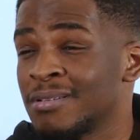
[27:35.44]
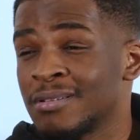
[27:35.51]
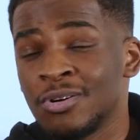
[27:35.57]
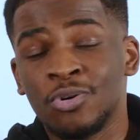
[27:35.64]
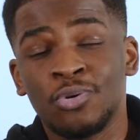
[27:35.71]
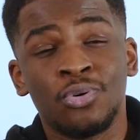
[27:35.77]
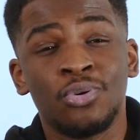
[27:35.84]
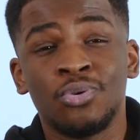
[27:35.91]

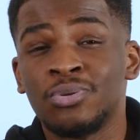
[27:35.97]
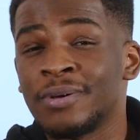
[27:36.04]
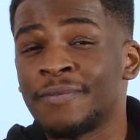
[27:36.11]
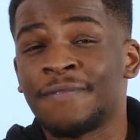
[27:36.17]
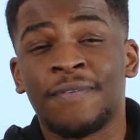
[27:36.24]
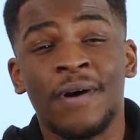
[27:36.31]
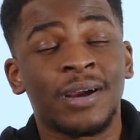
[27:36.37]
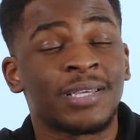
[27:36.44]
who the
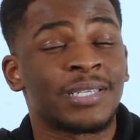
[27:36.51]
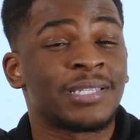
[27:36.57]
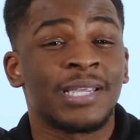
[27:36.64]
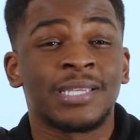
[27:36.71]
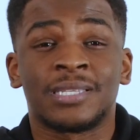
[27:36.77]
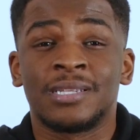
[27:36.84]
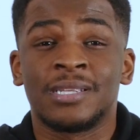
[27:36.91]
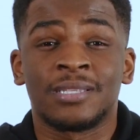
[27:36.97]
fuck is
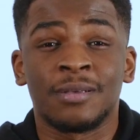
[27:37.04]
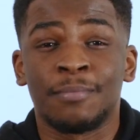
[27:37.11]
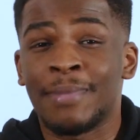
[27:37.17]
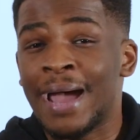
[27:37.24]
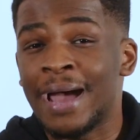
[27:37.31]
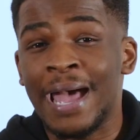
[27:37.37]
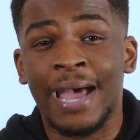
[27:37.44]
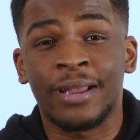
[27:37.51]
listening to
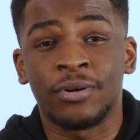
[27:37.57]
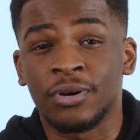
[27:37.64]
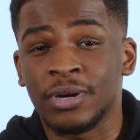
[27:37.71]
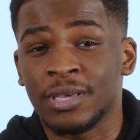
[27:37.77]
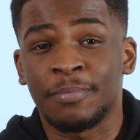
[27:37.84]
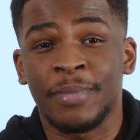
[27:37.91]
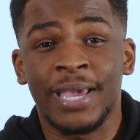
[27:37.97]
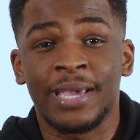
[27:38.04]
Matt
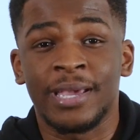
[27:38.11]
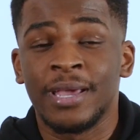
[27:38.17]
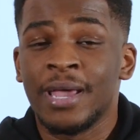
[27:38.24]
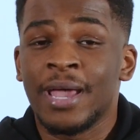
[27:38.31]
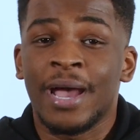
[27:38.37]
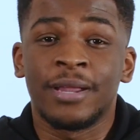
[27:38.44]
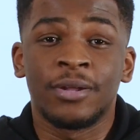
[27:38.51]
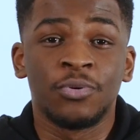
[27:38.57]
Hancock, mate?
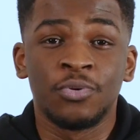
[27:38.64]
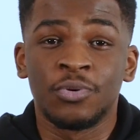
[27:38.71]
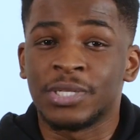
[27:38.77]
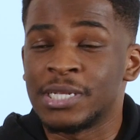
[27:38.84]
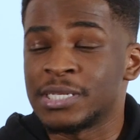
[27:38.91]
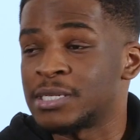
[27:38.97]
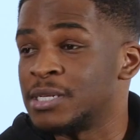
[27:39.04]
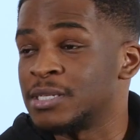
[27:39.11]
And who is
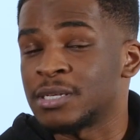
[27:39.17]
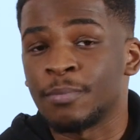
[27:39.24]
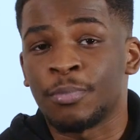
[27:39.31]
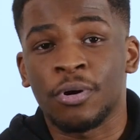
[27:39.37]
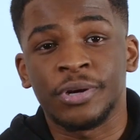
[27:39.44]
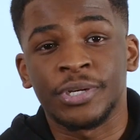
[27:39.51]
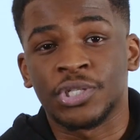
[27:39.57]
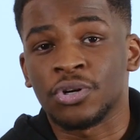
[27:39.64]
listening to
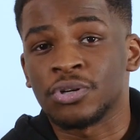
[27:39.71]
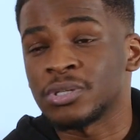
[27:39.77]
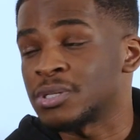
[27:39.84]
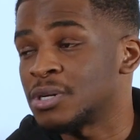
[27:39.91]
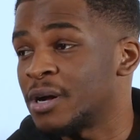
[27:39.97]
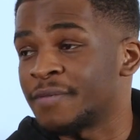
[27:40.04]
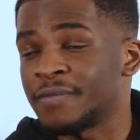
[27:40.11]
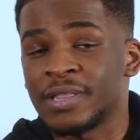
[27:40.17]
Boris
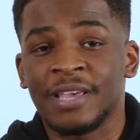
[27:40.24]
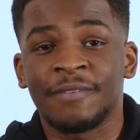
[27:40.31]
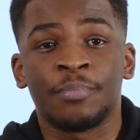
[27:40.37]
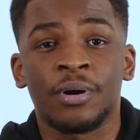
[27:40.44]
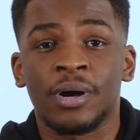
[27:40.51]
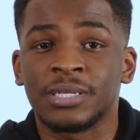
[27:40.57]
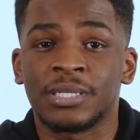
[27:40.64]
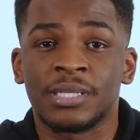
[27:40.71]
Johnson after they
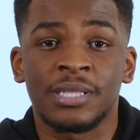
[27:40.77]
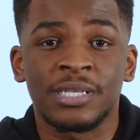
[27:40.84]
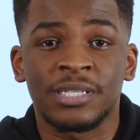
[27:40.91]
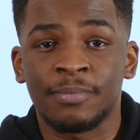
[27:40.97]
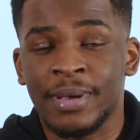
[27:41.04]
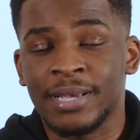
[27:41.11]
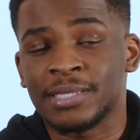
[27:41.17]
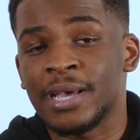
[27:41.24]
put us in
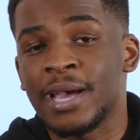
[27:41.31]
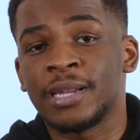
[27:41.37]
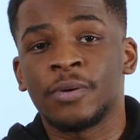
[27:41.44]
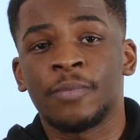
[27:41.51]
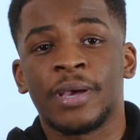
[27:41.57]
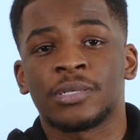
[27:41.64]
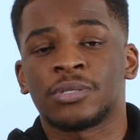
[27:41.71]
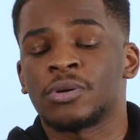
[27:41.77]
this mess
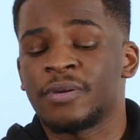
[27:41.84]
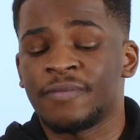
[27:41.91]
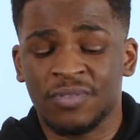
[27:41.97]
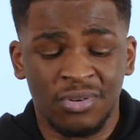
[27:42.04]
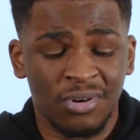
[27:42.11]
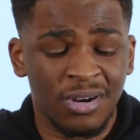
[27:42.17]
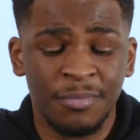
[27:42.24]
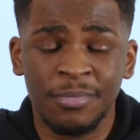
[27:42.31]
anyway? So if
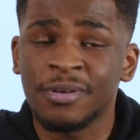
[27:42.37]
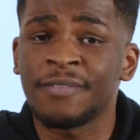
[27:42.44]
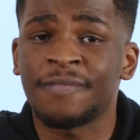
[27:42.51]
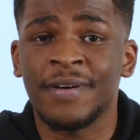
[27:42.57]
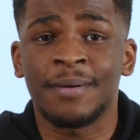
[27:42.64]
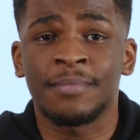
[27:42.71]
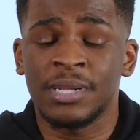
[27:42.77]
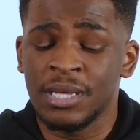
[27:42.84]
you're gonna be with your
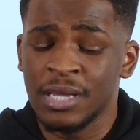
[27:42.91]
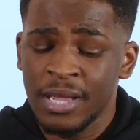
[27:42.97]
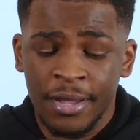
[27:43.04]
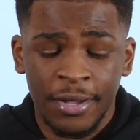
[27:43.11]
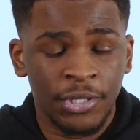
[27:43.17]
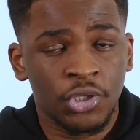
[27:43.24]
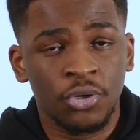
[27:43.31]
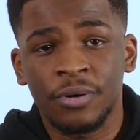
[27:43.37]
family,
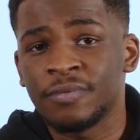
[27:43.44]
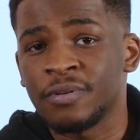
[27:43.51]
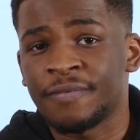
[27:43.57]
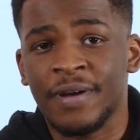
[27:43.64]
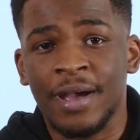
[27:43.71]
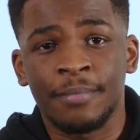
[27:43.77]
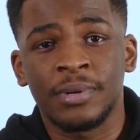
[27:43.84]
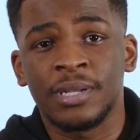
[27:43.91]
enjoy with your
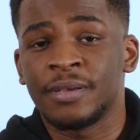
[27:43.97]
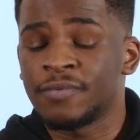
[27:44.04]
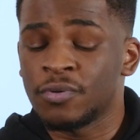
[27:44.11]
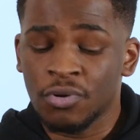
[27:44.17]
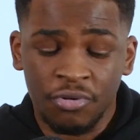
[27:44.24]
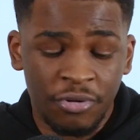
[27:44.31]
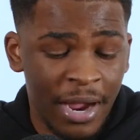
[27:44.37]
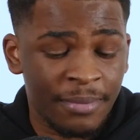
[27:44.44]
family. If
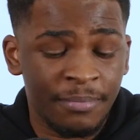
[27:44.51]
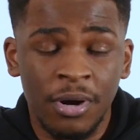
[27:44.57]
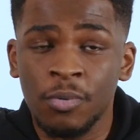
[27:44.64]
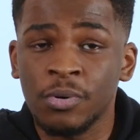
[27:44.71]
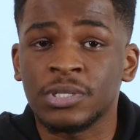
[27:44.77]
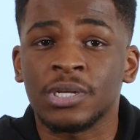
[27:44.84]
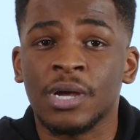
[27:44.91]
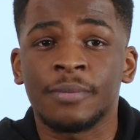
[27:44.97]
your grandma
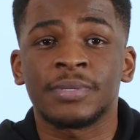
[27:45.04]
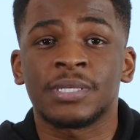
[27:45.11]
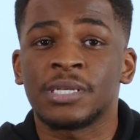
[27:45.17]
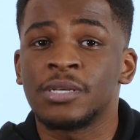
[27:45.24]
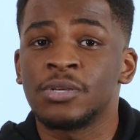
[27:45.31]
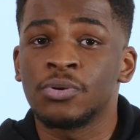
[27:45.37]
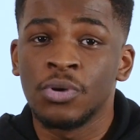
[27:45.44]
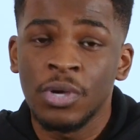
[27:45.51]
wants to come
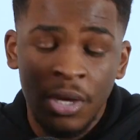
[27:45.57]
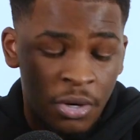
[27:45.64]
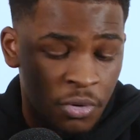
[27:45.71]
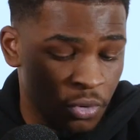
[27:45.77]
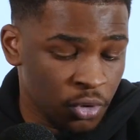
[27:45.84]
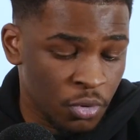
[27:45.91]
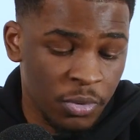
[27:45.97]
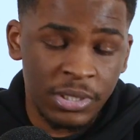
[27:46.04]
see you,
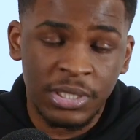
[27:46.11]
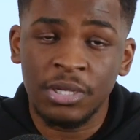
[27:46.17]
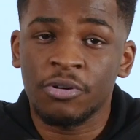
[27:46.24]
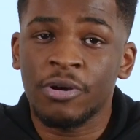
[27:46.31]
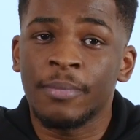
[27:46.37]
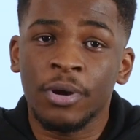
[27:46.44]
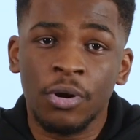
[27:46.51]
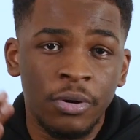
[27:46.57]
or you want to see your
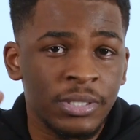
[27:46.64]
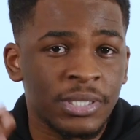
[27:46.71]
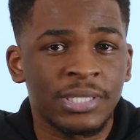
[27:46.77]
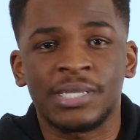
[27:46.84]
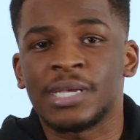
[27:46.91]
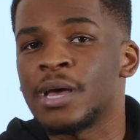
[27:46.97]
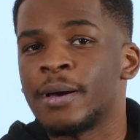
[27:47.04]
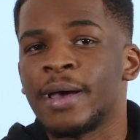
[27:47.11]
grandma, go and
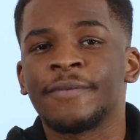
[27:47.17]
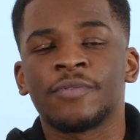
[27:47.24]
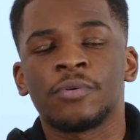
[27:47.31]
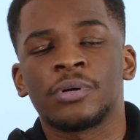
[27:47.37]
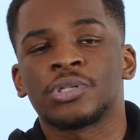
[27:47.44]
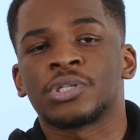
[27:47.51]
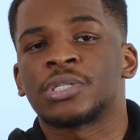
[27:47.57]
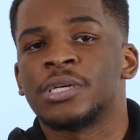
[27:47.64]
see her.
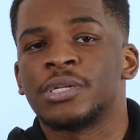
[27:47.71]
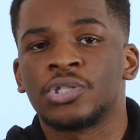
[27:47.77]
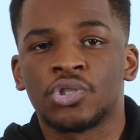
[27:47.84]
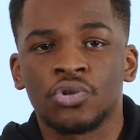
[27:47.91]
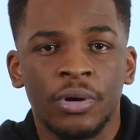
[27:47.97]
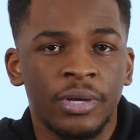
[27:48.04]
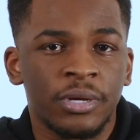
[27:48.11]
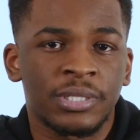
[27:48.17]
Everyone just
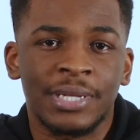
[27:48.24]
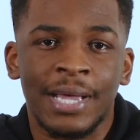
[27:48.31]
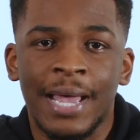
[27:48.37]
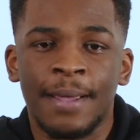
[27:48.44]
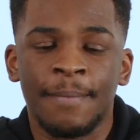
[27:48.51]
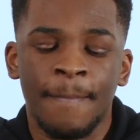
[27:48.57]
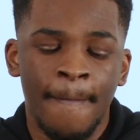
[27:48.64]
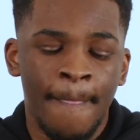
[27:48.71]
enjoy your
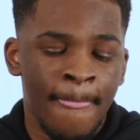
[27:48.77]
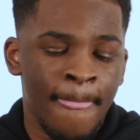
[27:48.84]
time